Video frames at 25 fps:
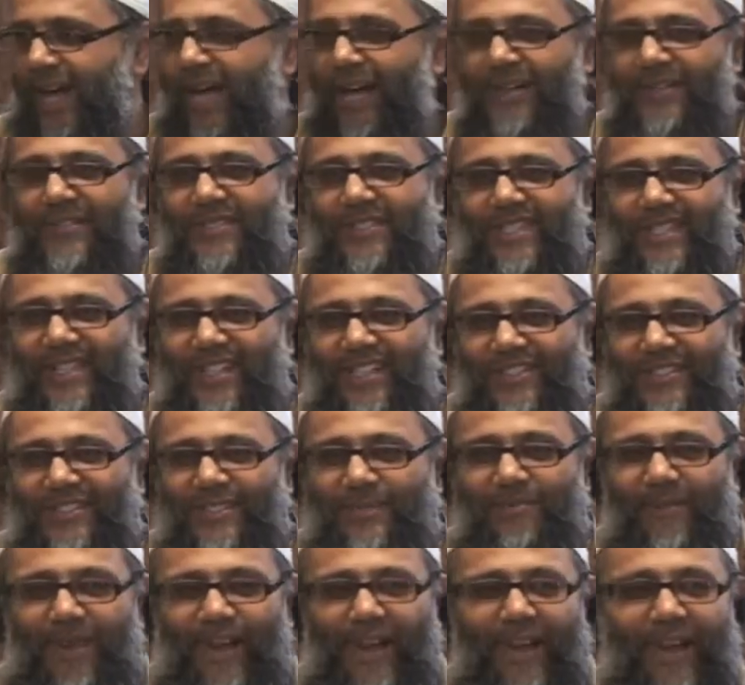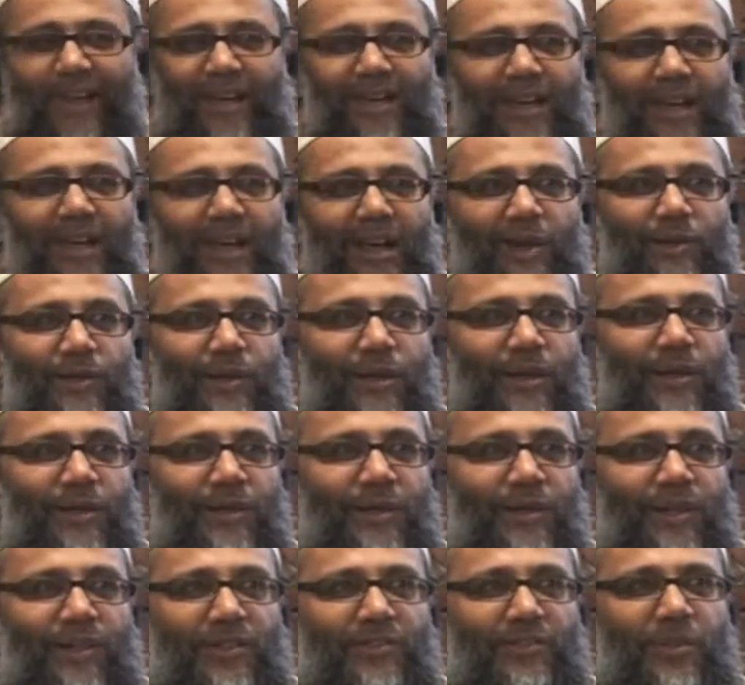ourselves by,
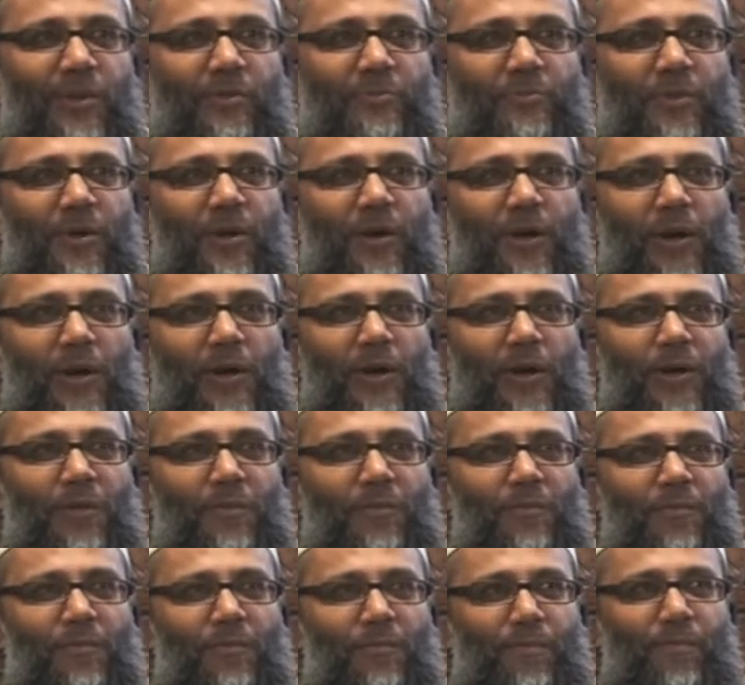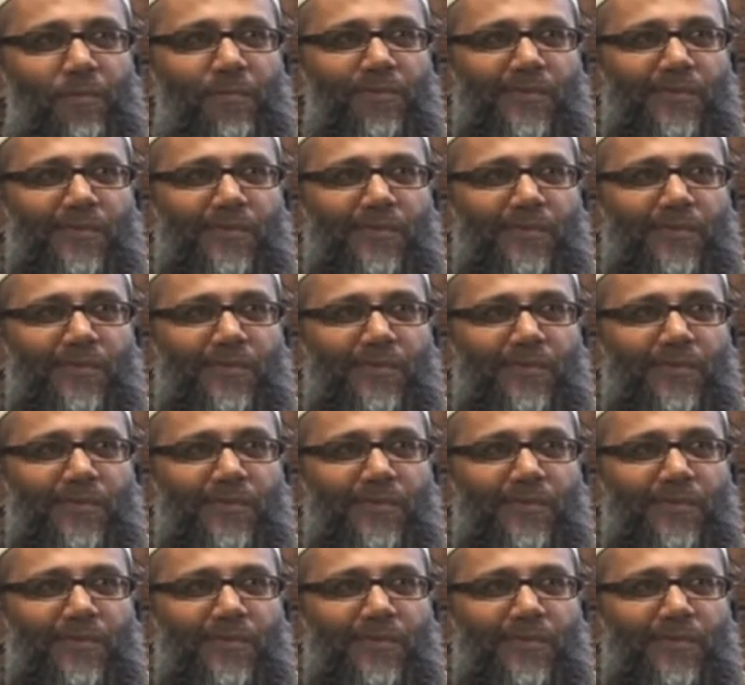well, the more